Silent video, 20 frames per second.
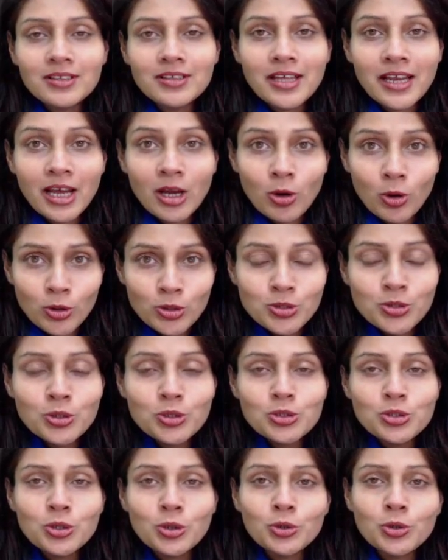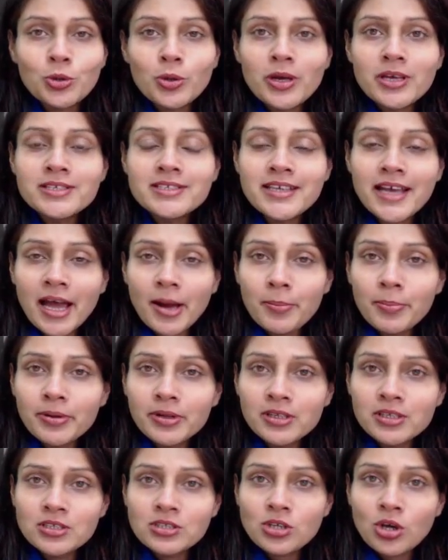Then I also showed you
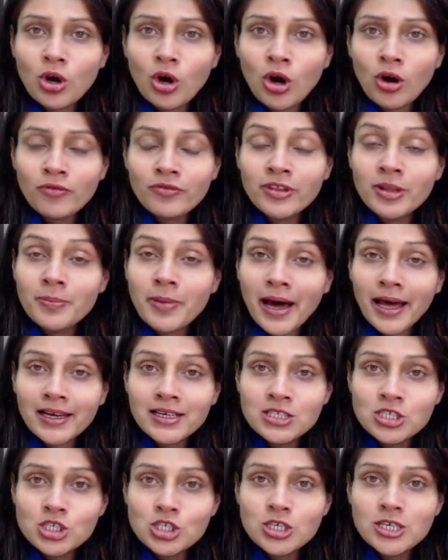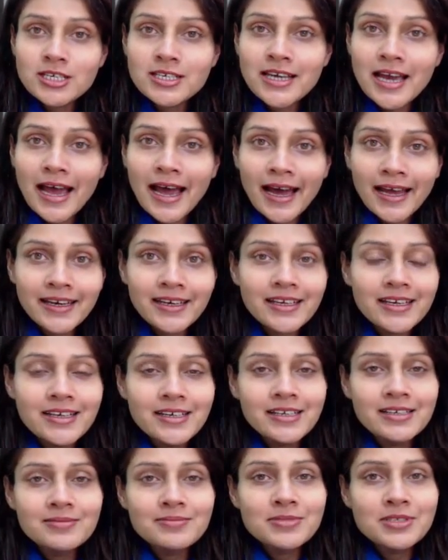examples of the balance sheet and
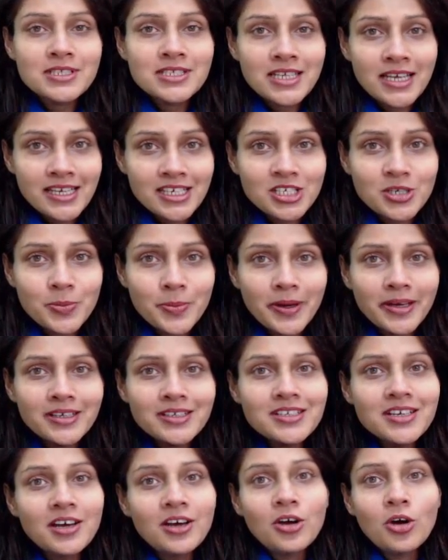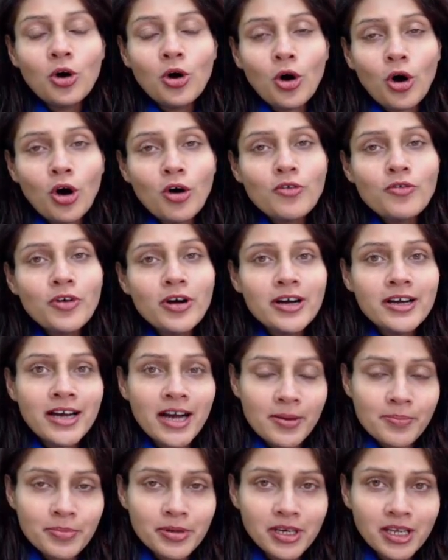income statement of a
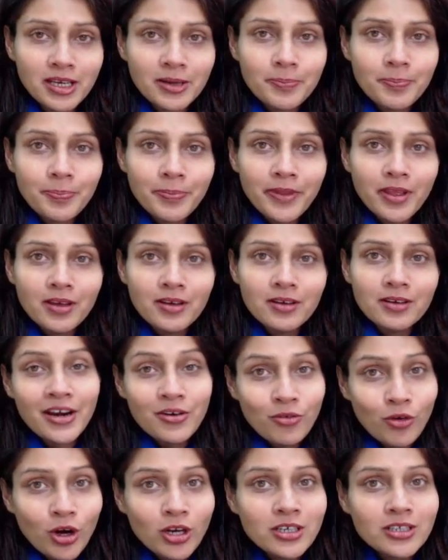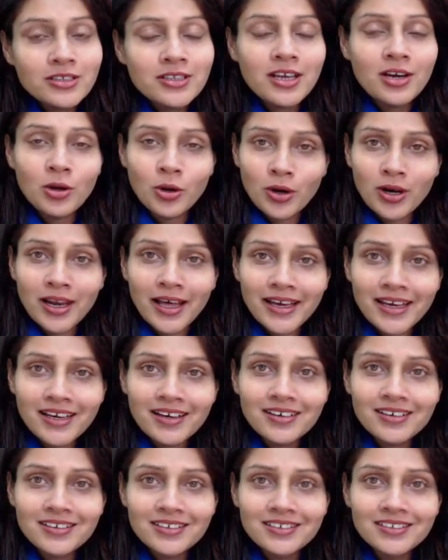company and what they look
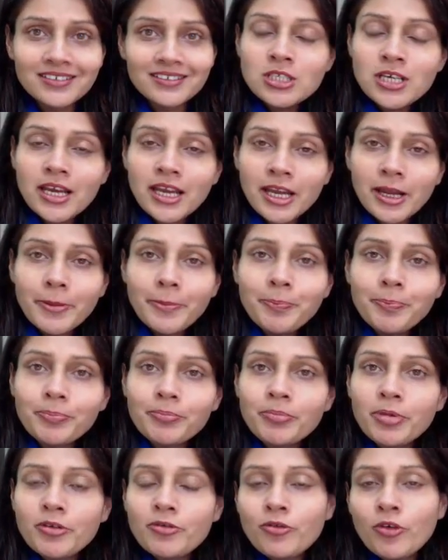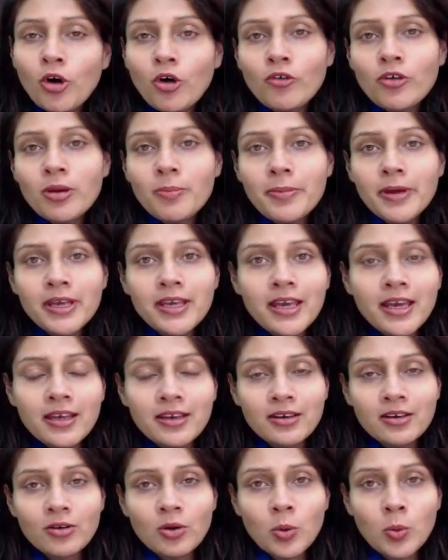like. Today, before we
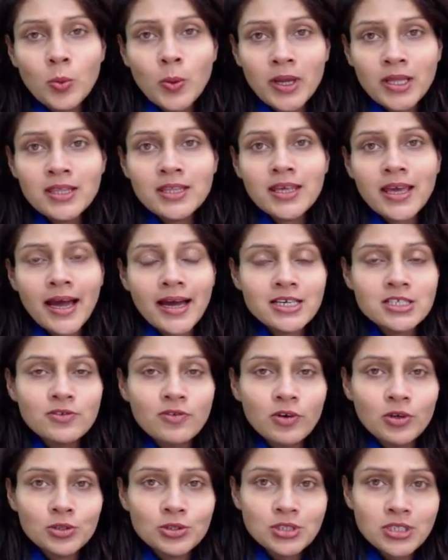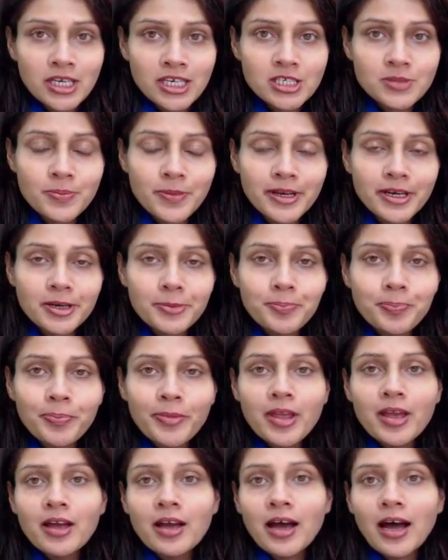begin with cash flow statement,
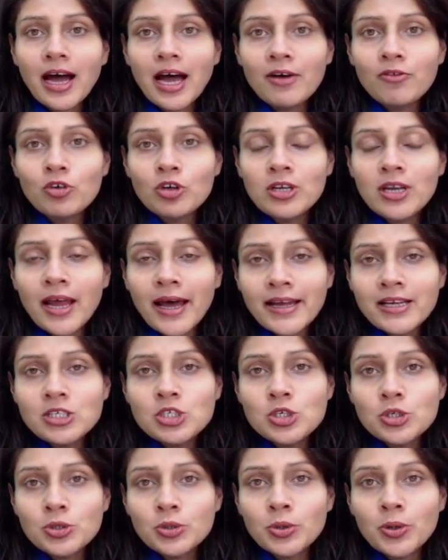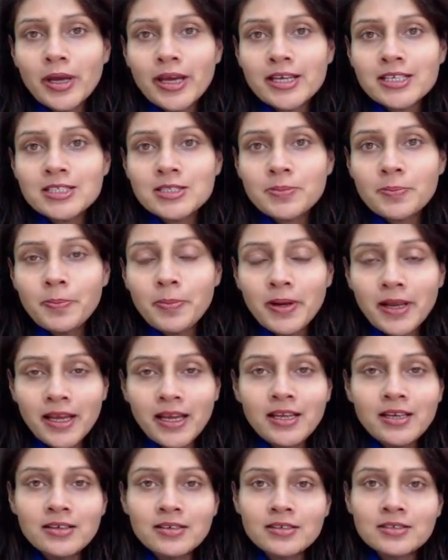I would like to
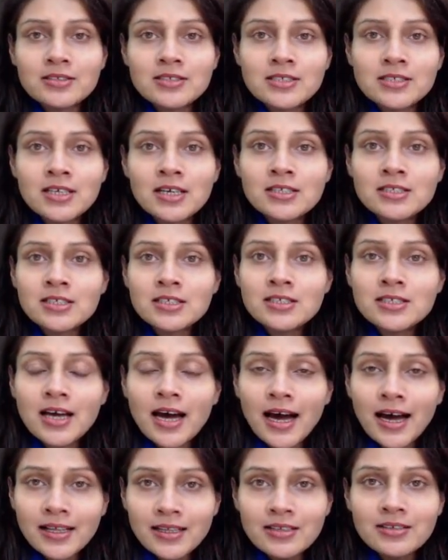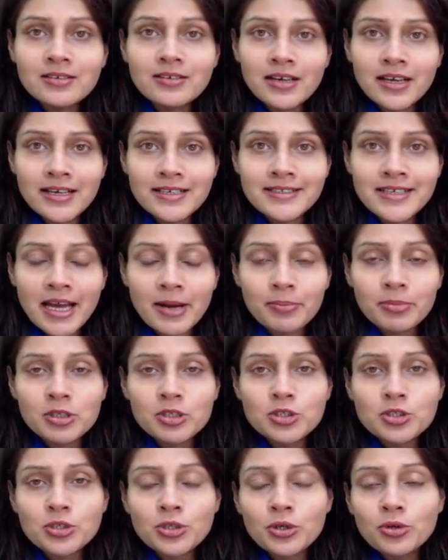explain certain other
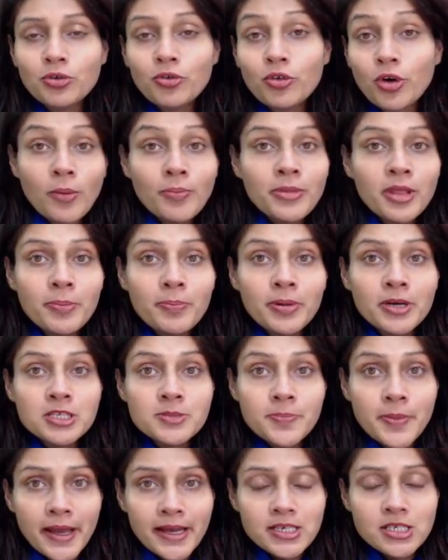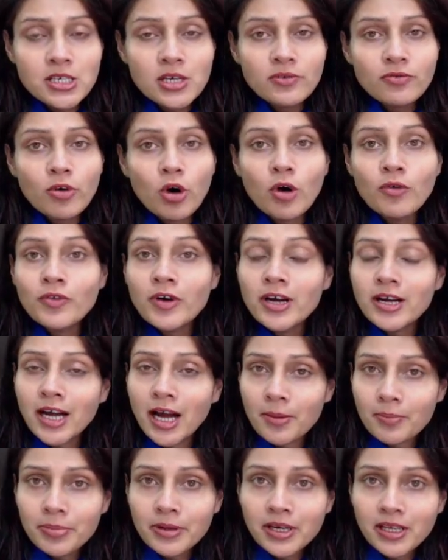examples to you from the perspective of a
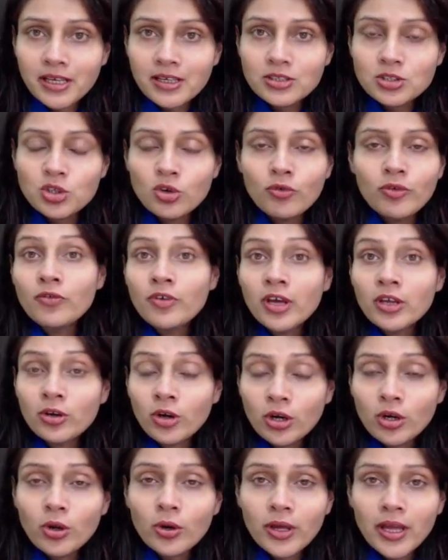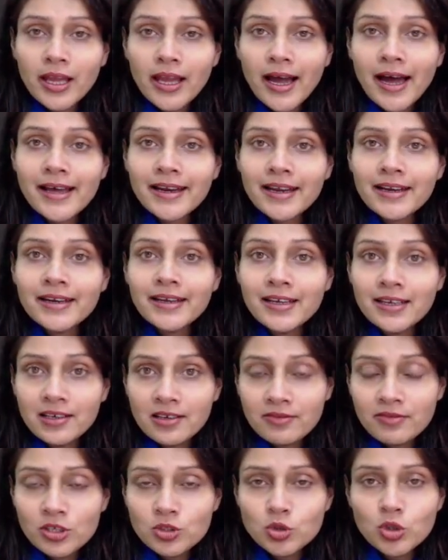company. So we are not looking at an
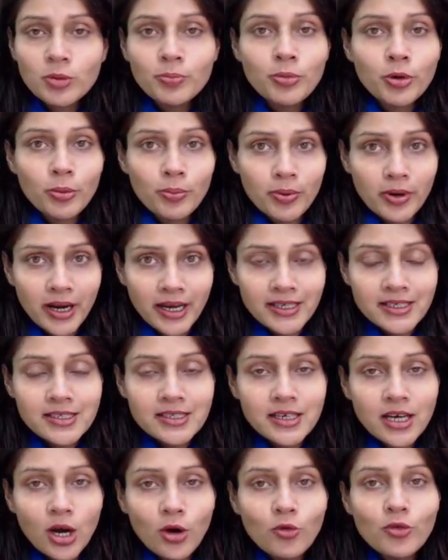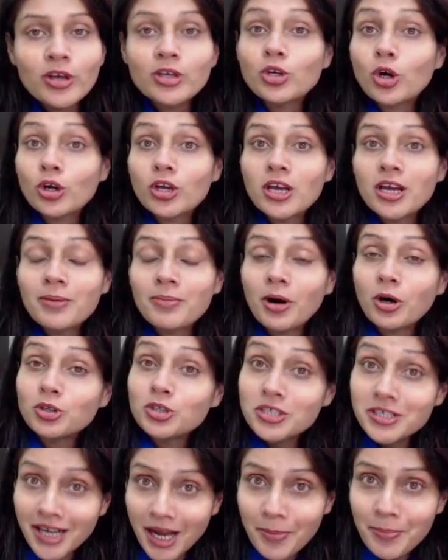individual proprietor now, we are talking
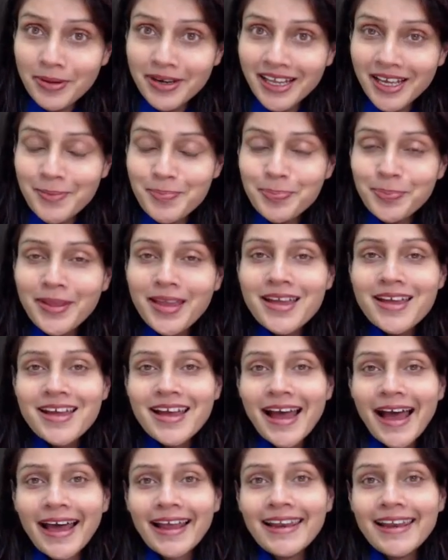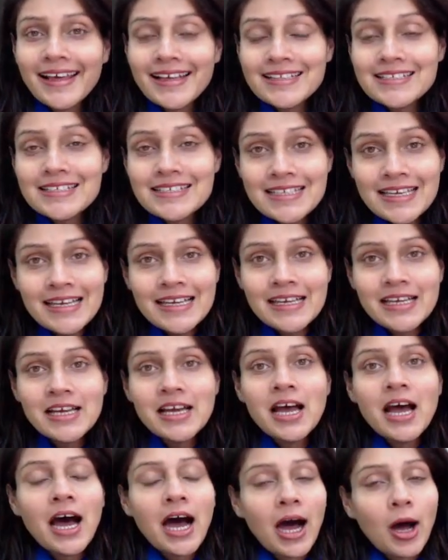about a company. And let's see
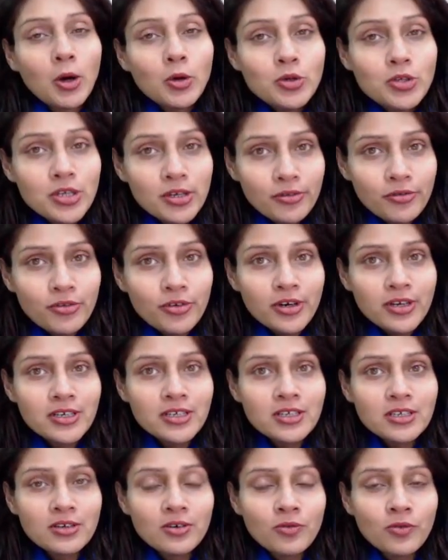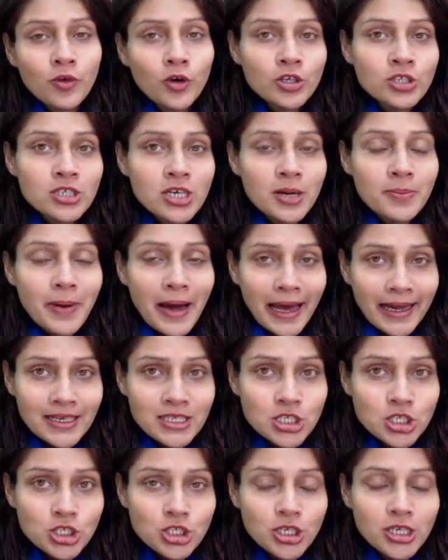how different would a
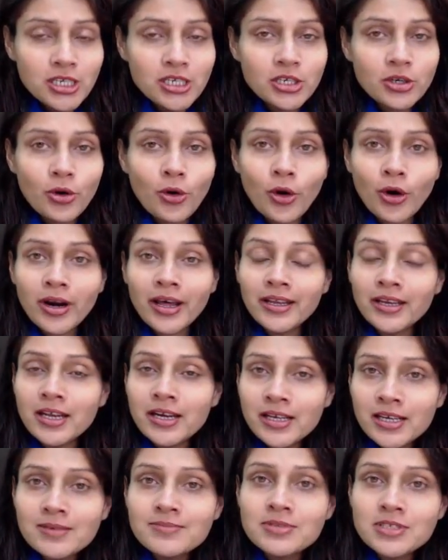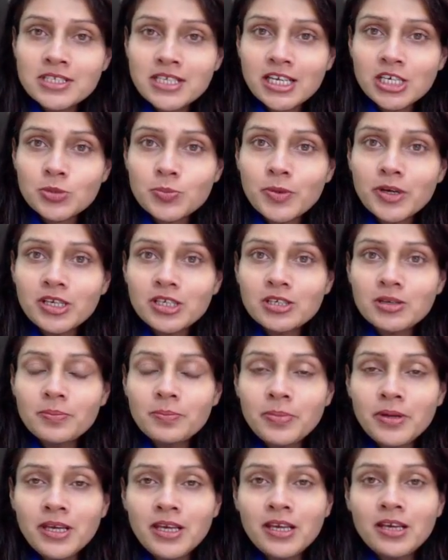balance sheet or an income
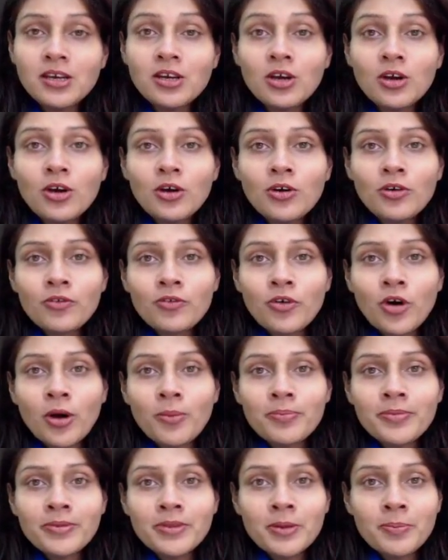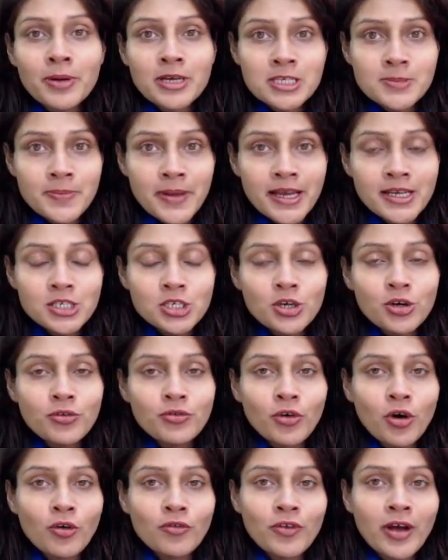statement be from the
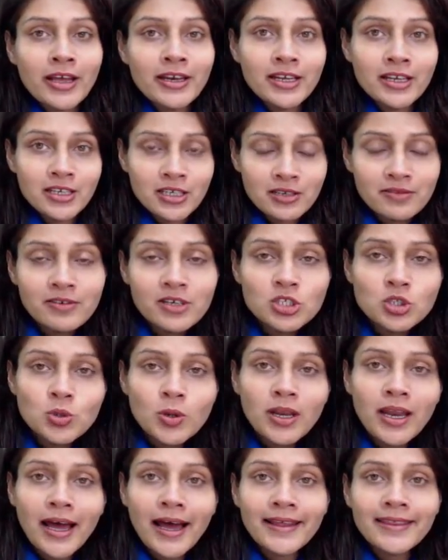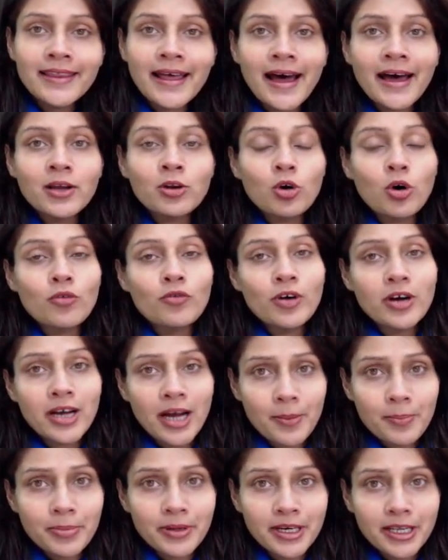perspective of an individual and that of a
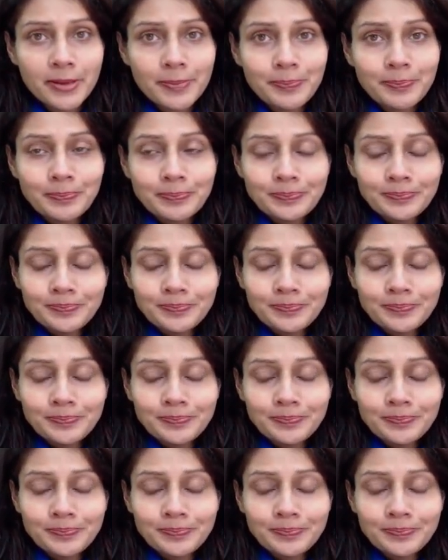company.